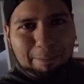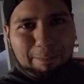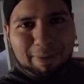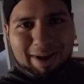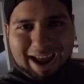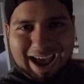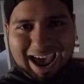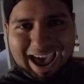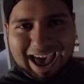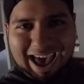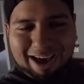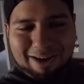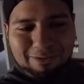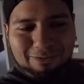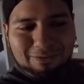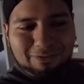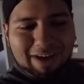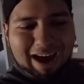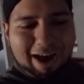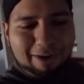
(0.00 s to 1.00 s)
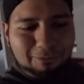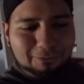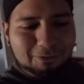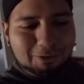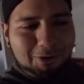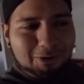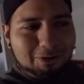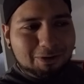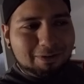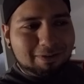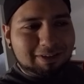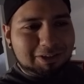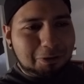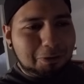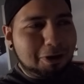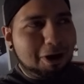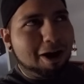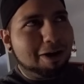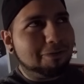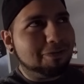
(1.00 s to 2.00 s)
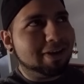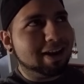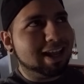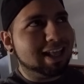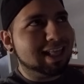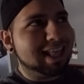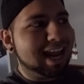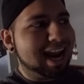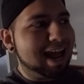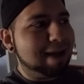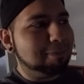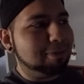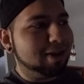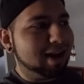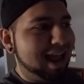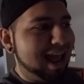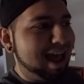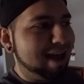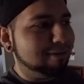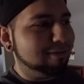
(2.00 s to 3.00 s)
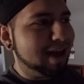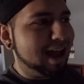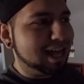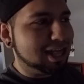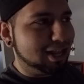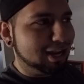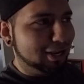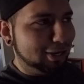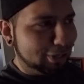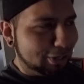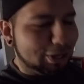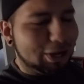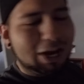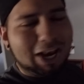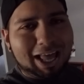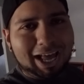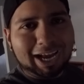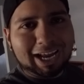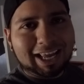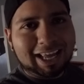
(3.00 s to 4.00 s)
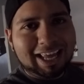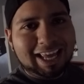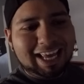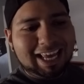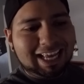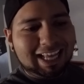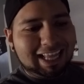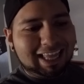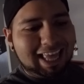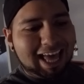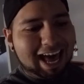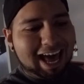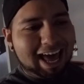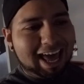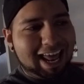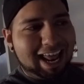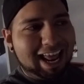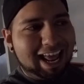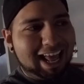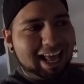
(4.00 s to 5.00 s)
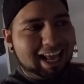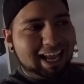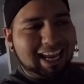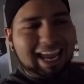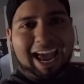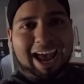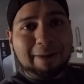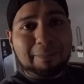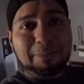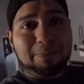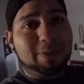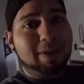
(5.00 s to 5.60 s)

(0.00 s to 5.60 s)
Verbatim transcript: but I feel so confident that I'm gonna have actually good luck that, yeah.